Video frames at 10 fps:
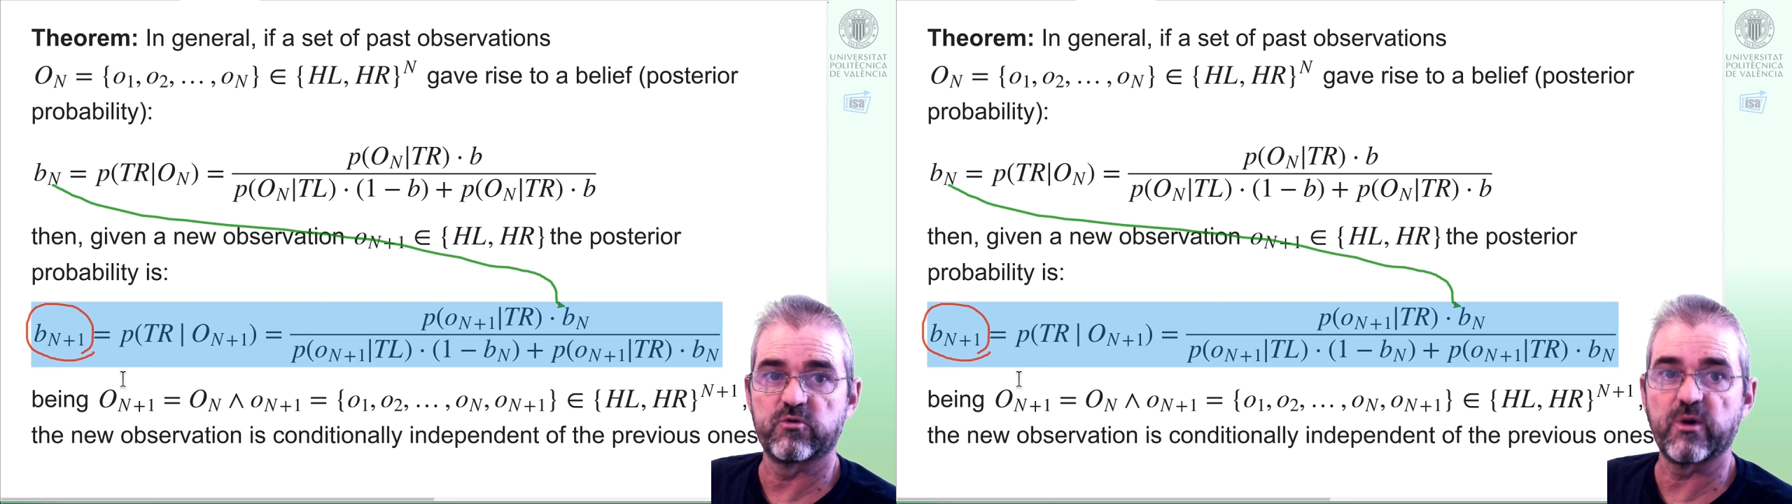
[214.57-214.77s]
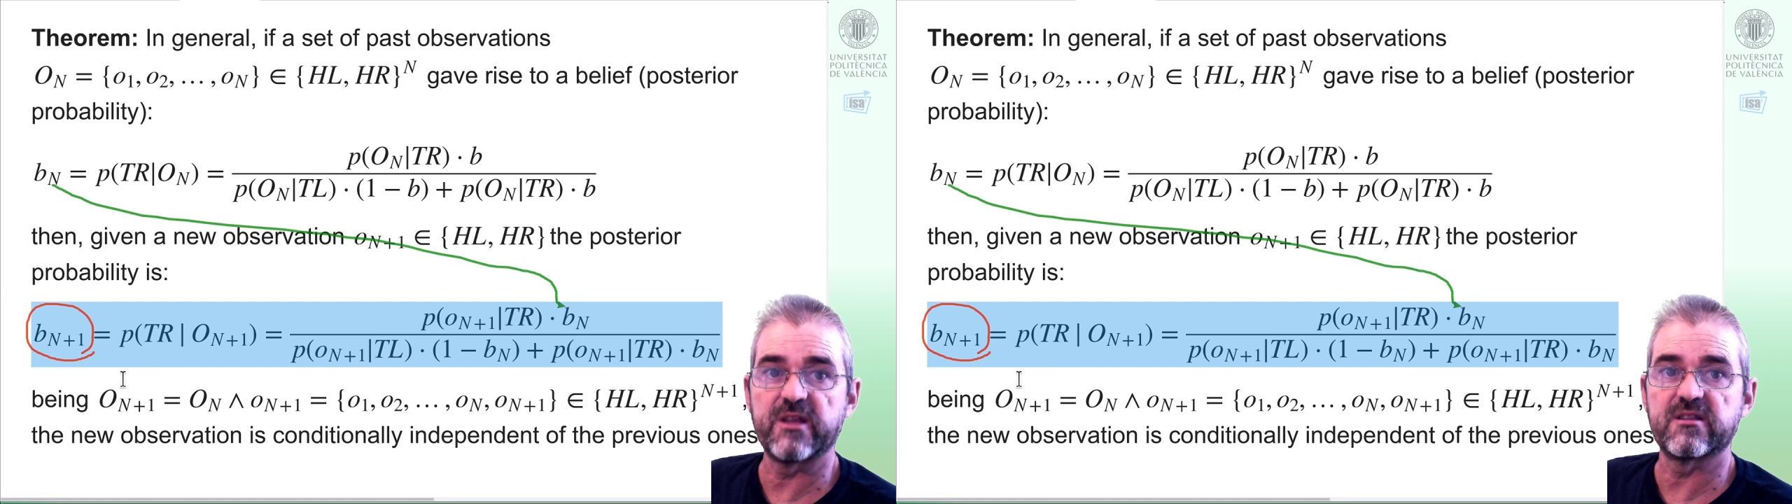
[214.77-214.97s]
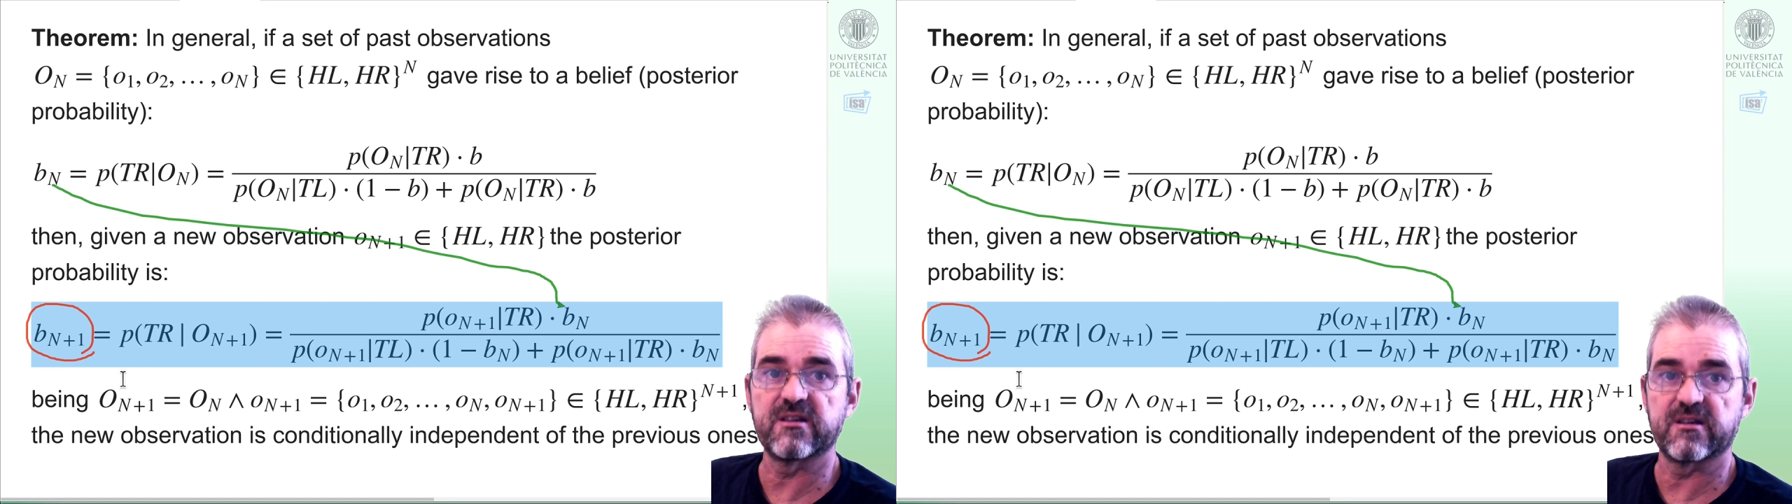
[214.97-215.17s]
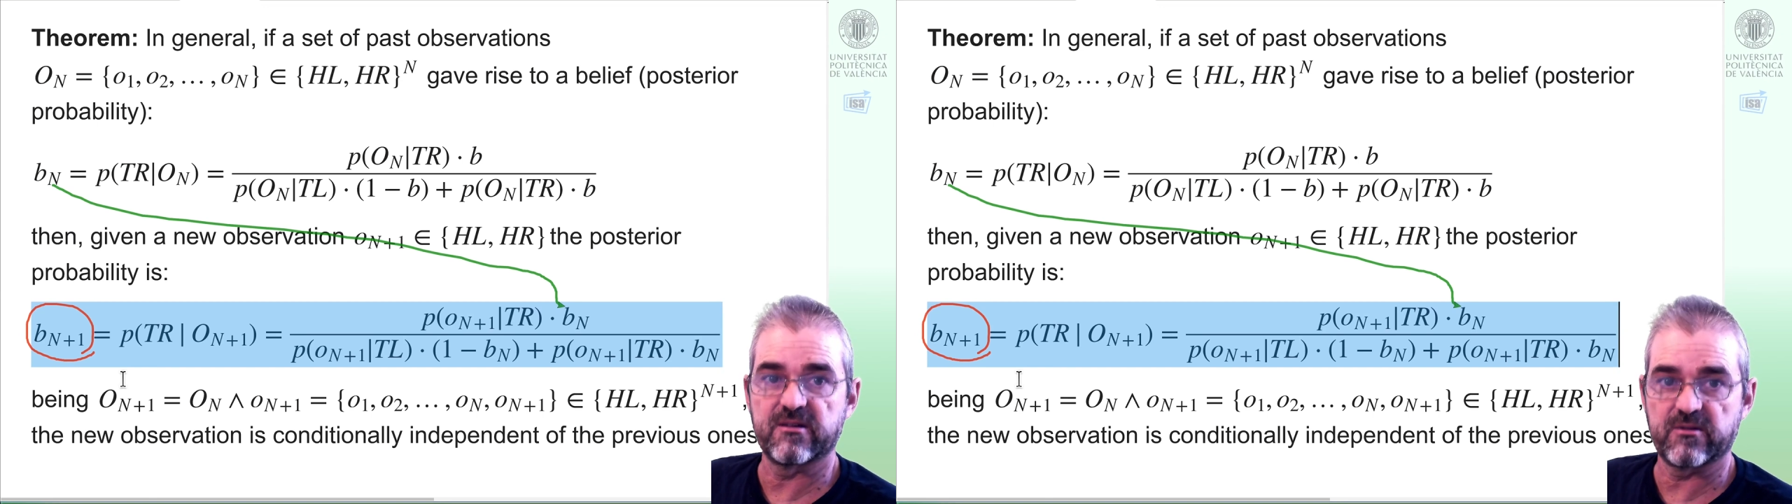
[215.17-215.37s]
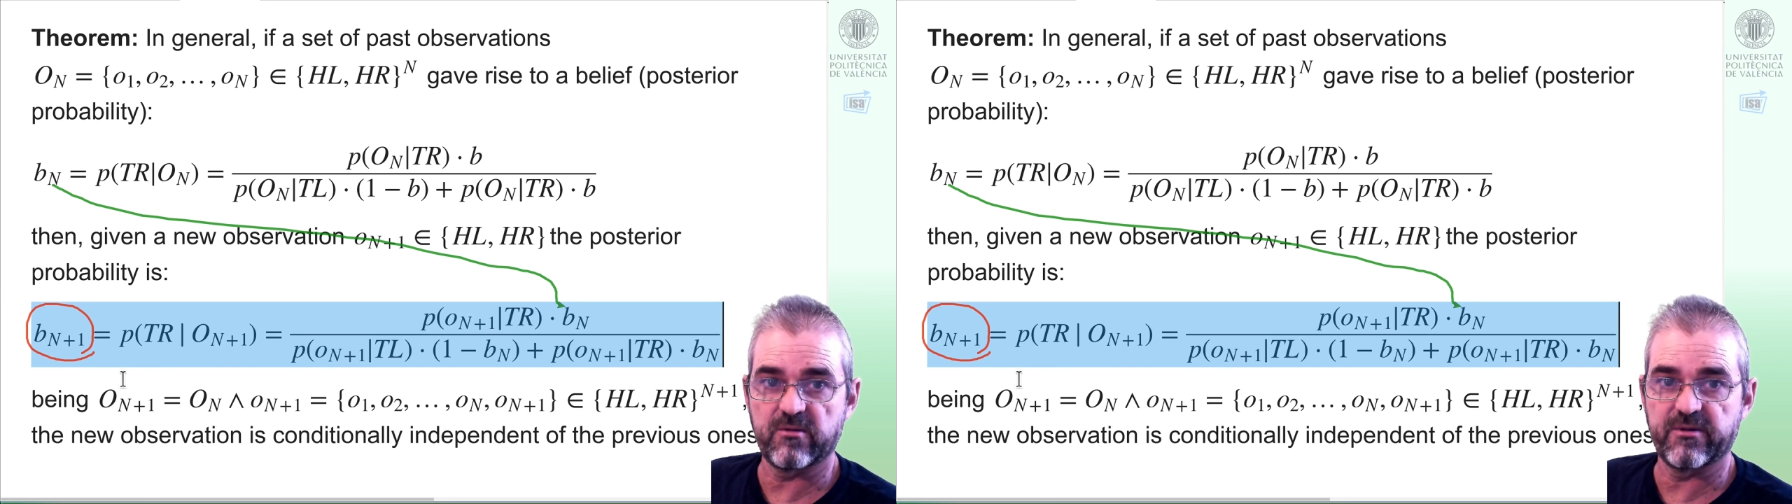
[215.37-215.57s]
20
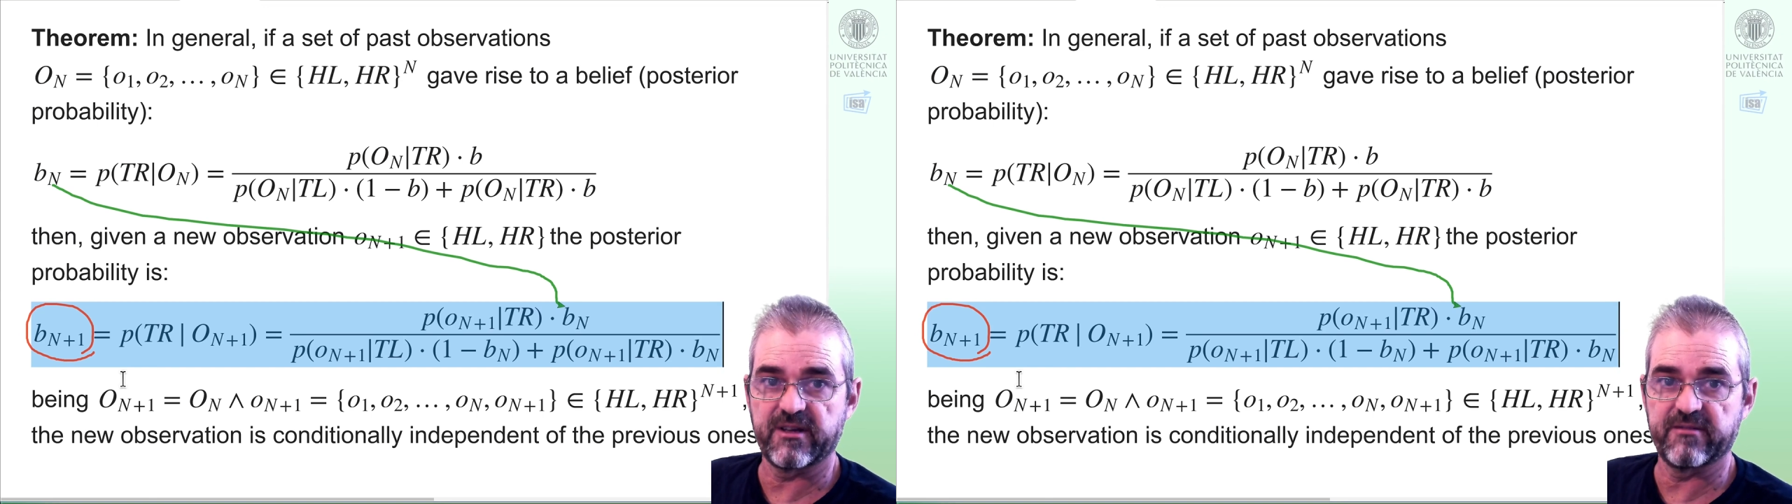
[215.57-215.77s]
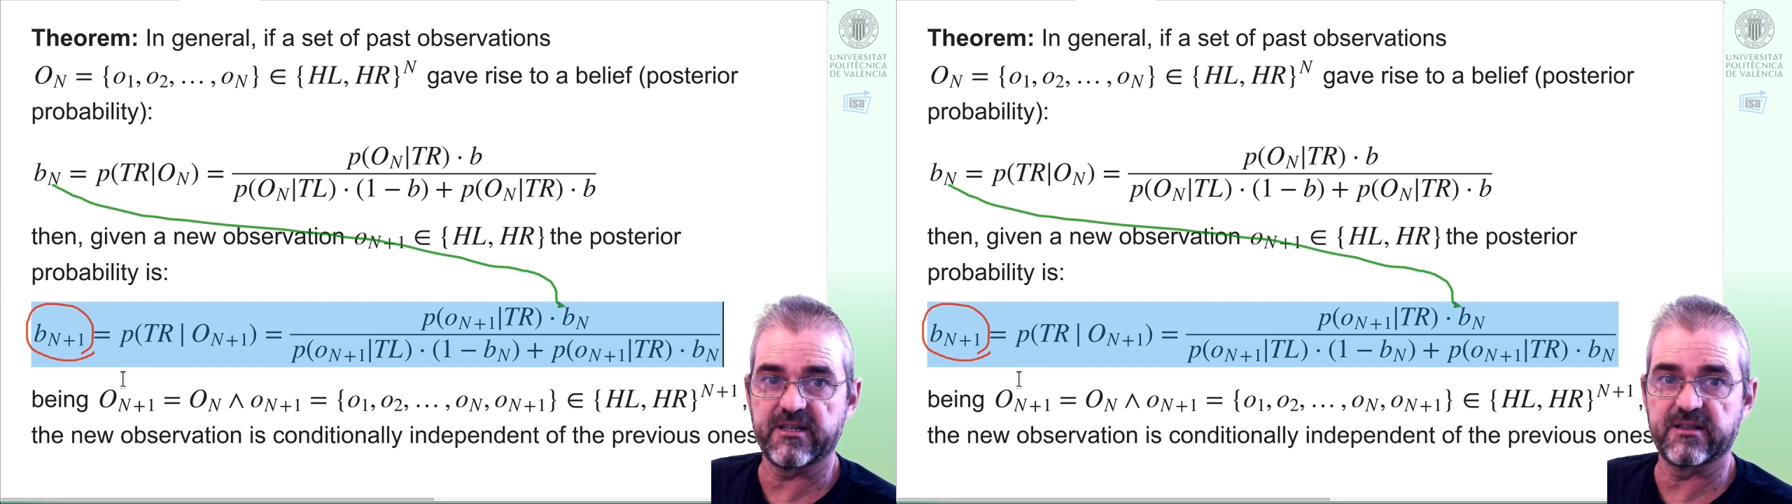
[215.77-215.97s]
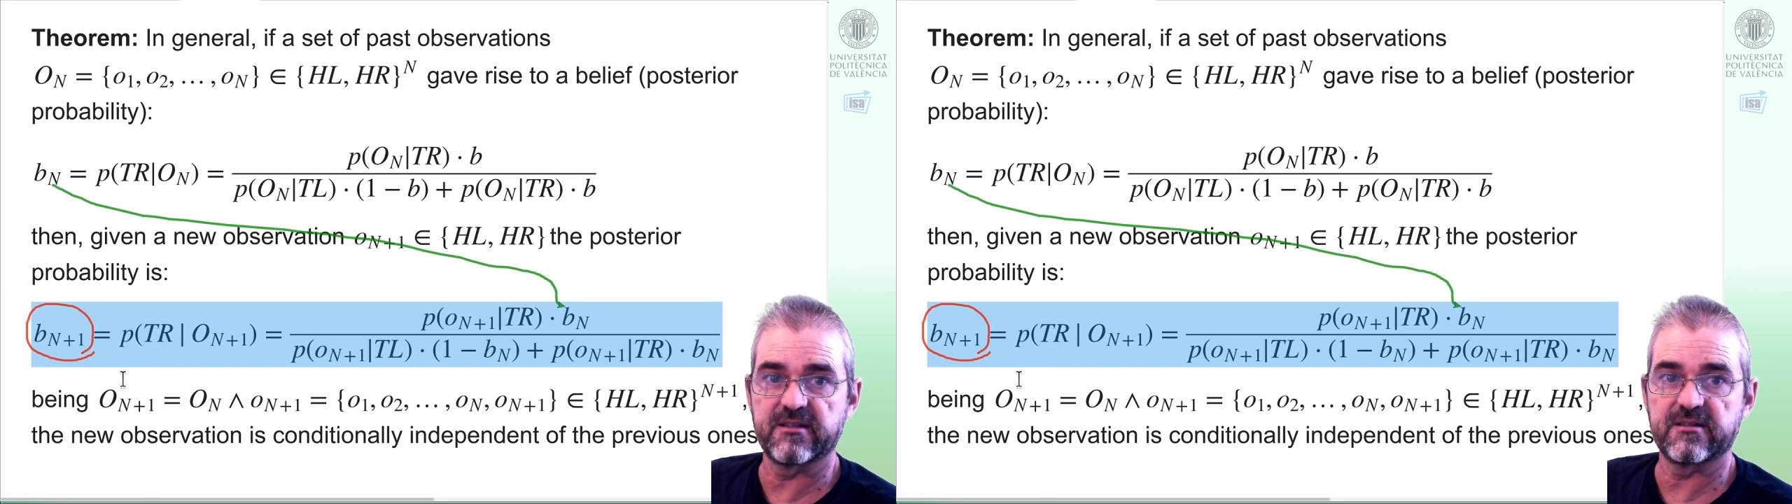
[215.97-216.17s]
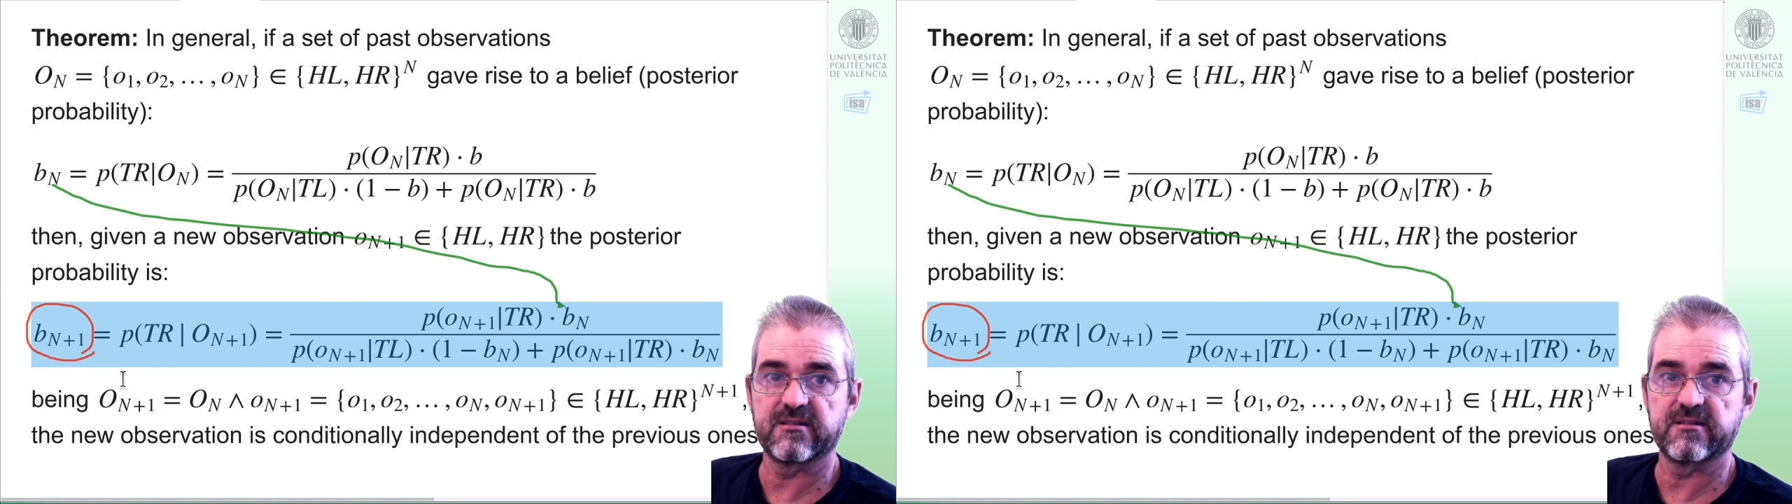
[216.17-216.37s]
roaring event